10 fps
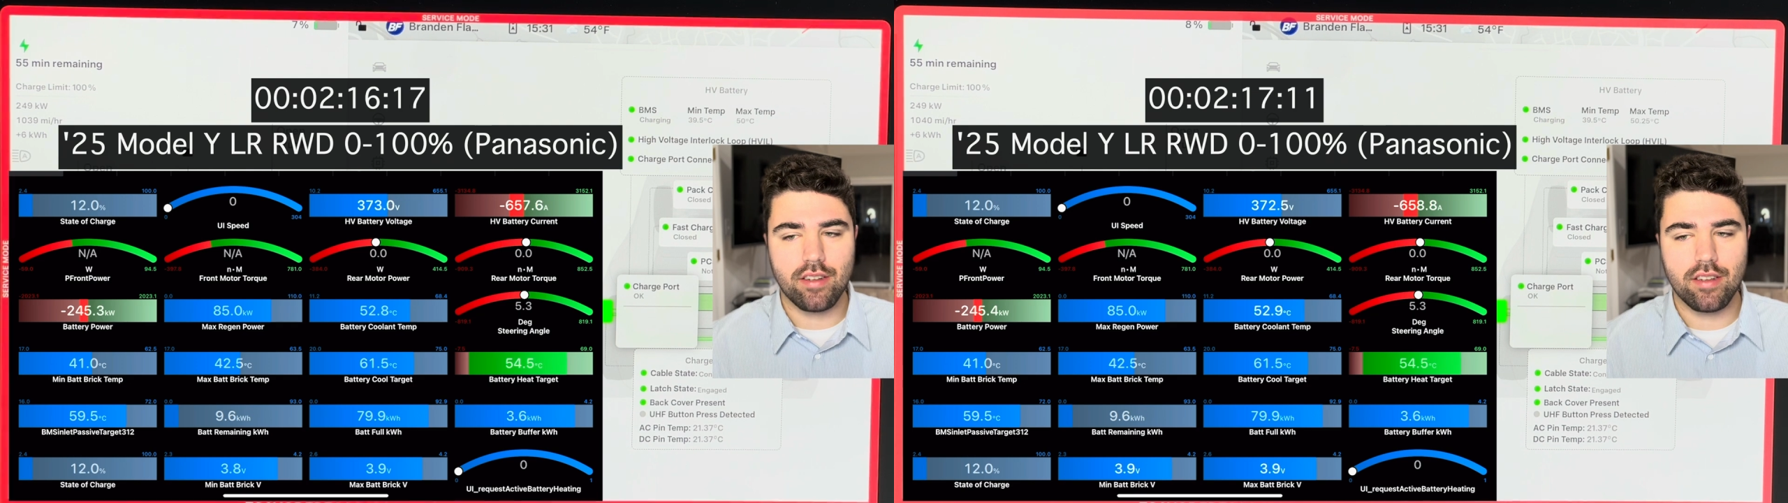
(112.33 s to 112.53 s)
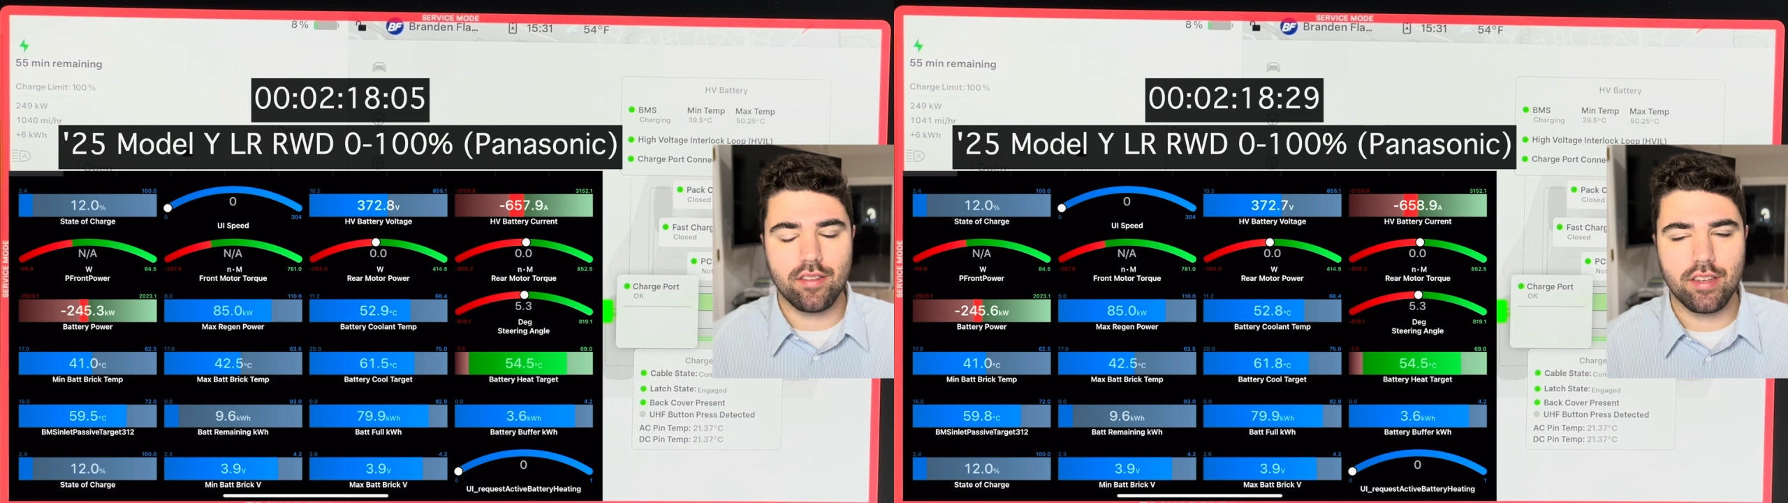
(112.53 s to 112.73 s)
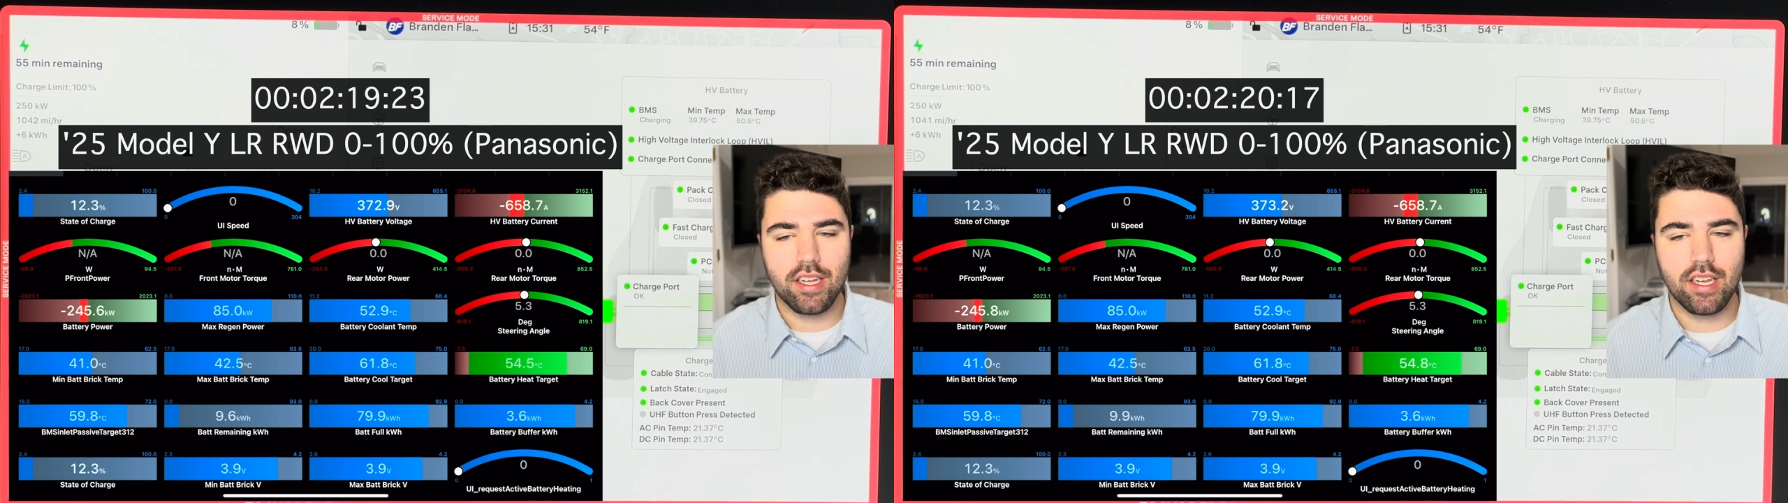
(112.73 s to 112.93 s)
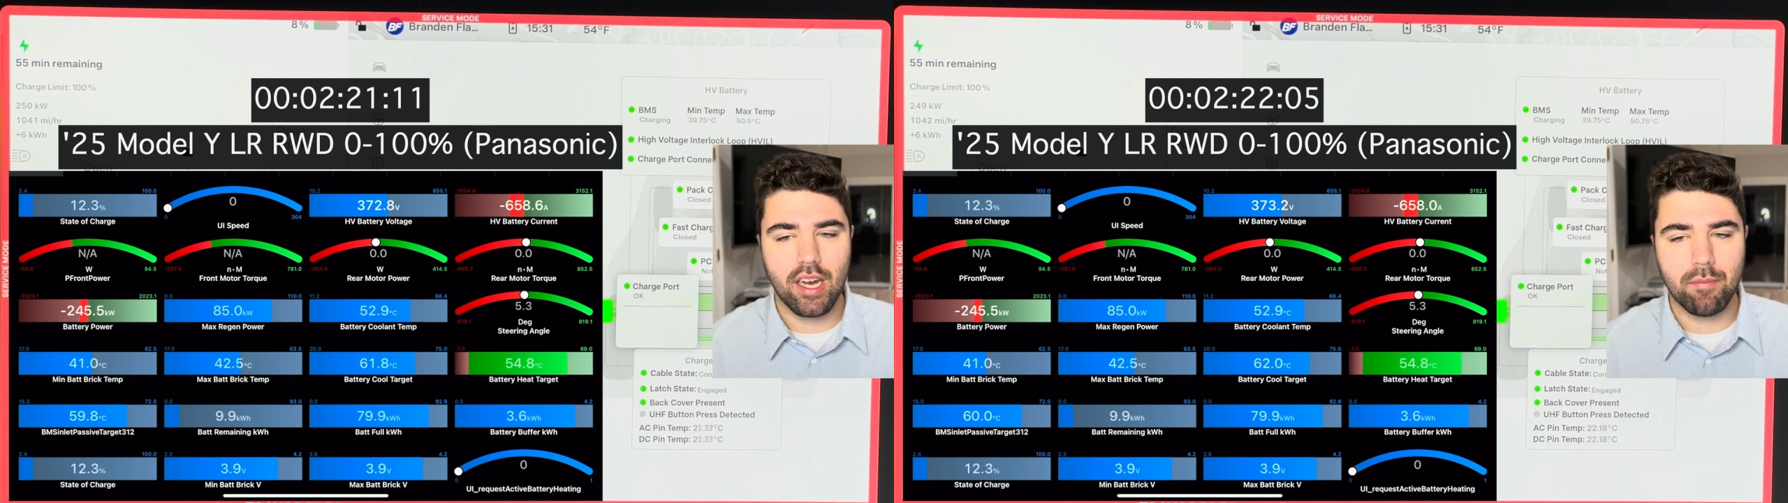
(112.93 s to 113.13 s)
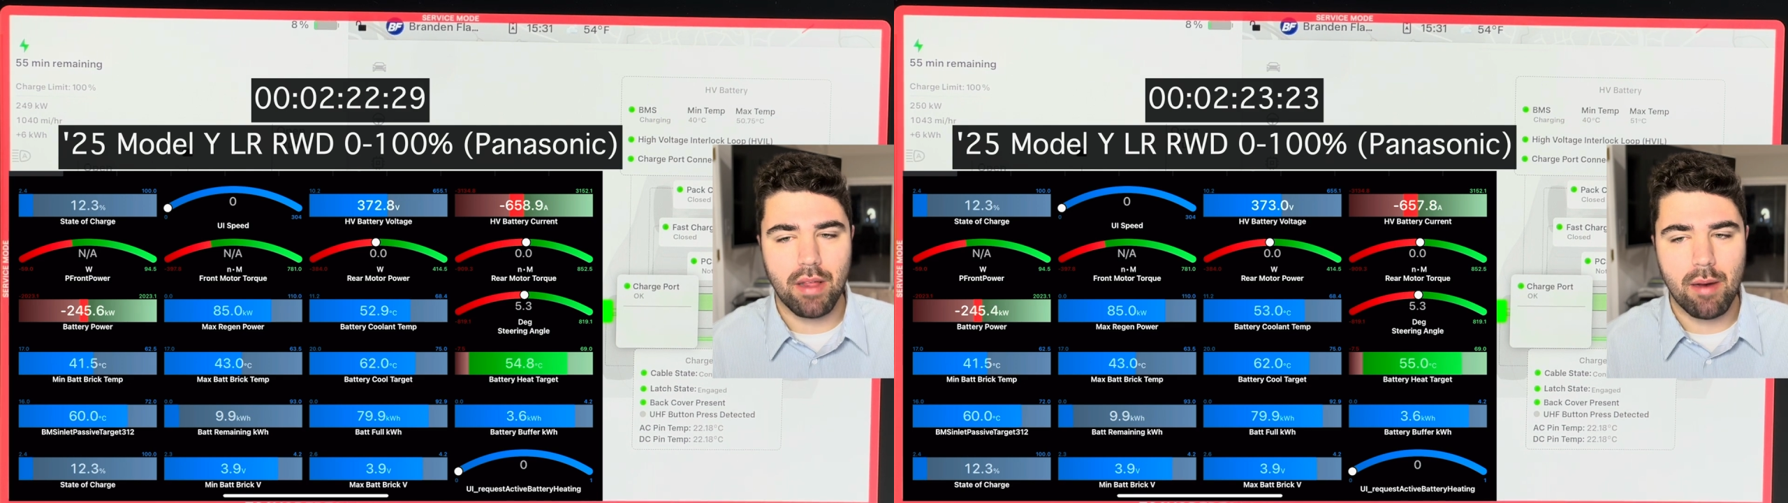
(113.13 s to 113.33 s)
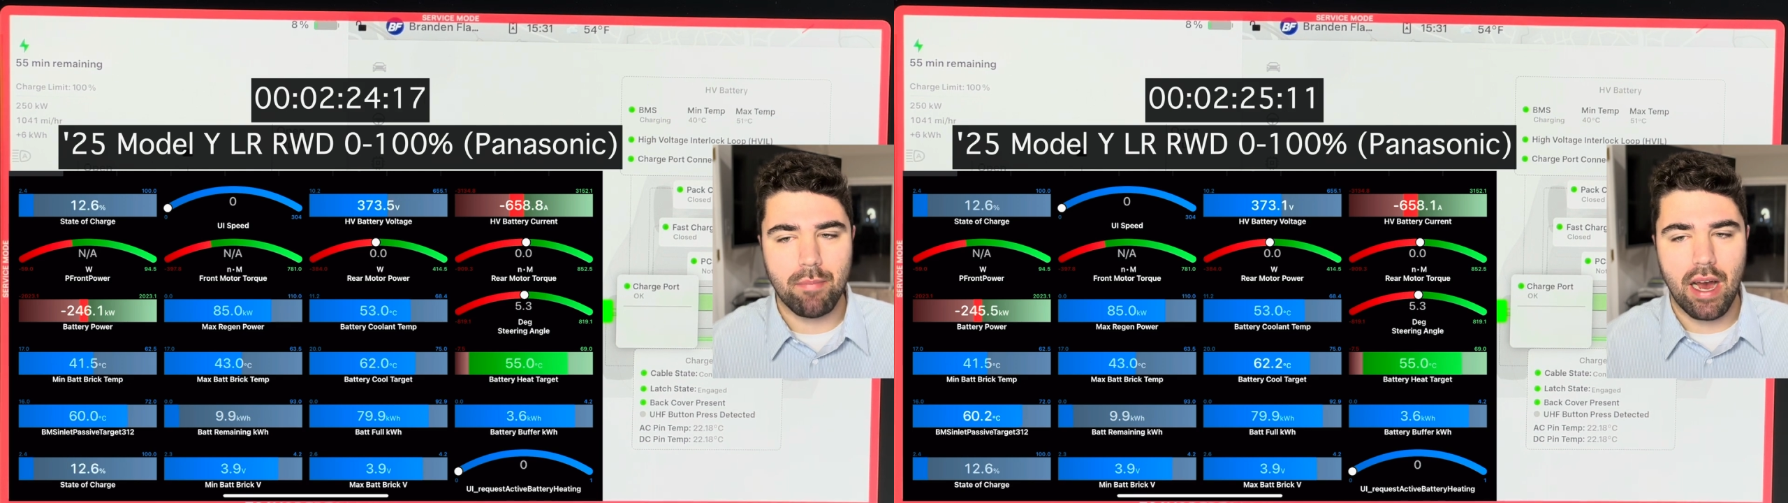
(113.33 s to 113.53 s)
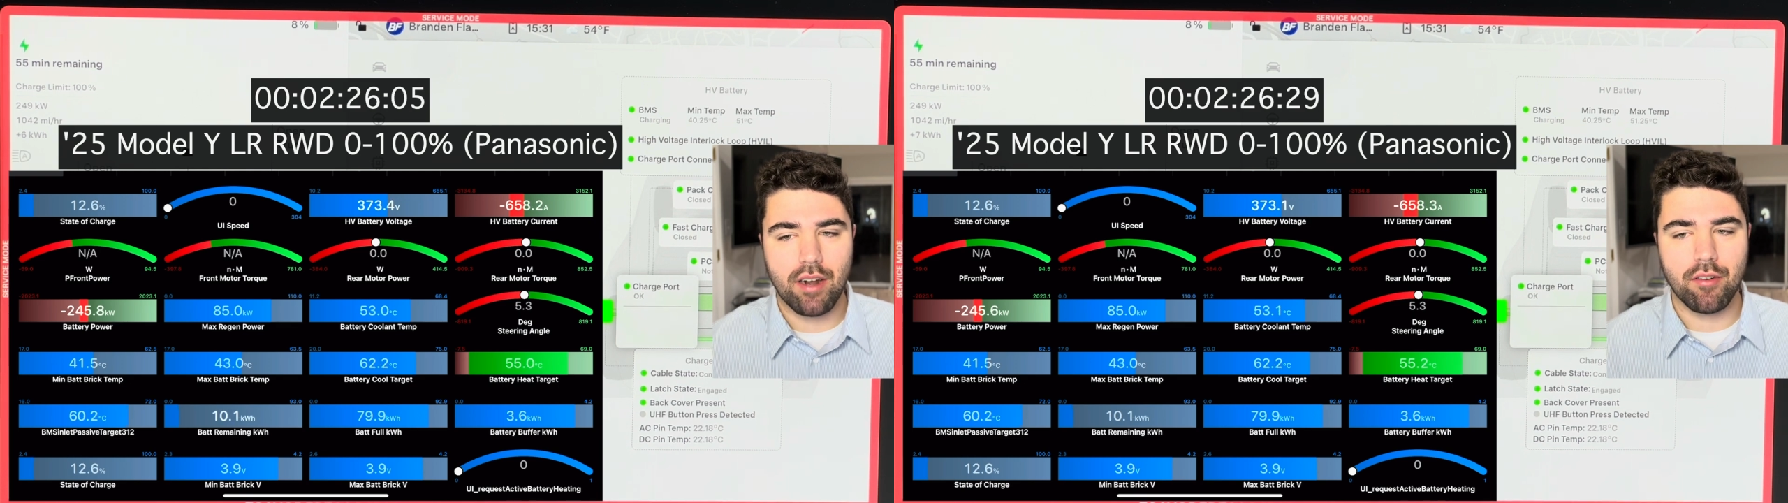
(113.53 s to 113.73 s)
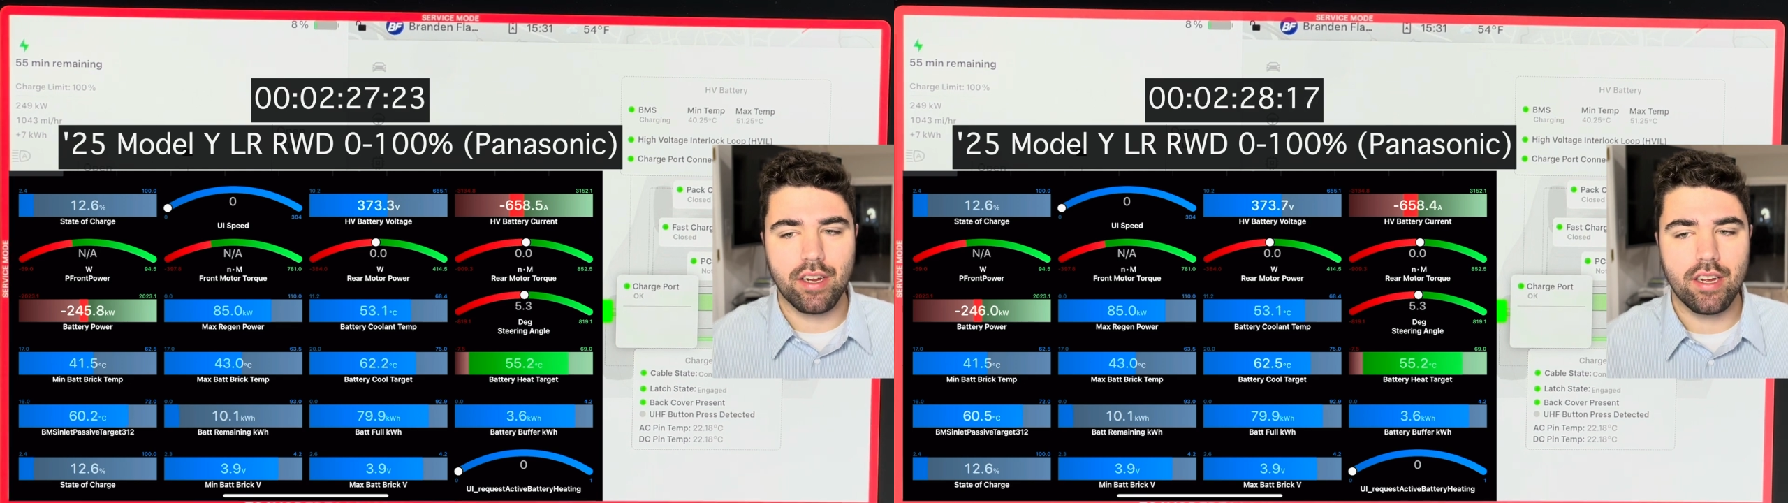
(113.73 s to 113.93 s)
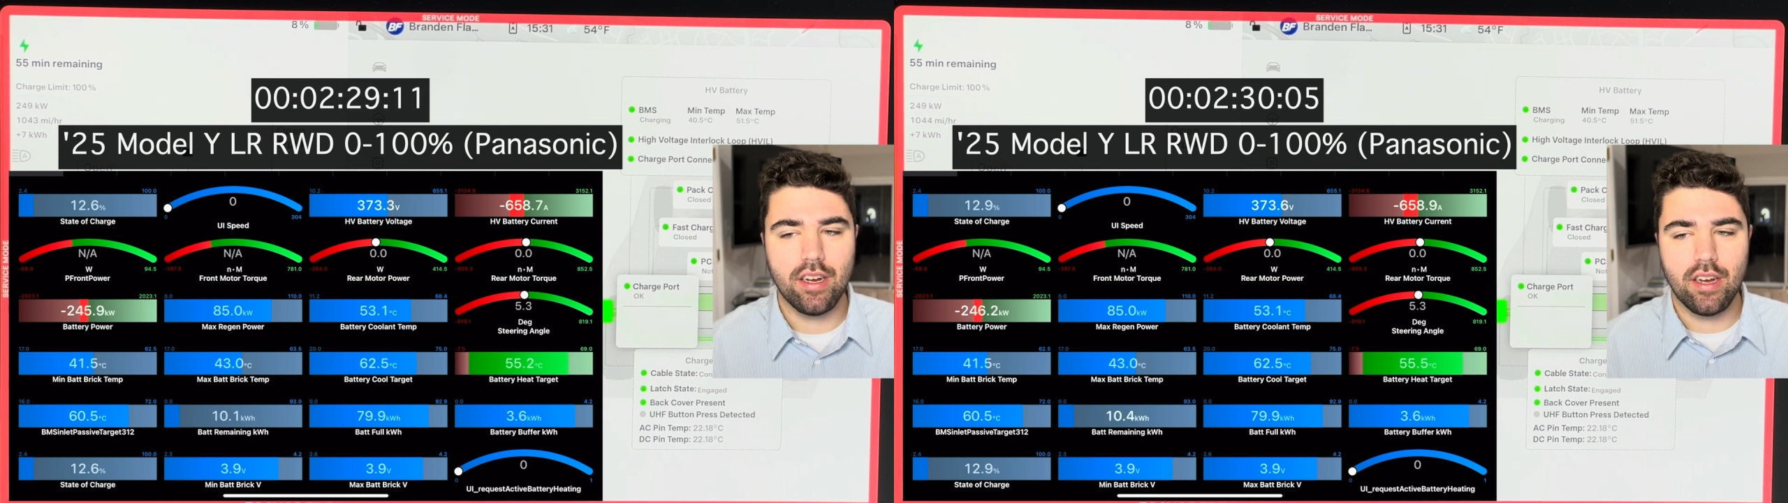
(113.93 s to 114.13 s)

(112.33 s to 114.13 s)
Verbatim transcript: It is heating up that battery.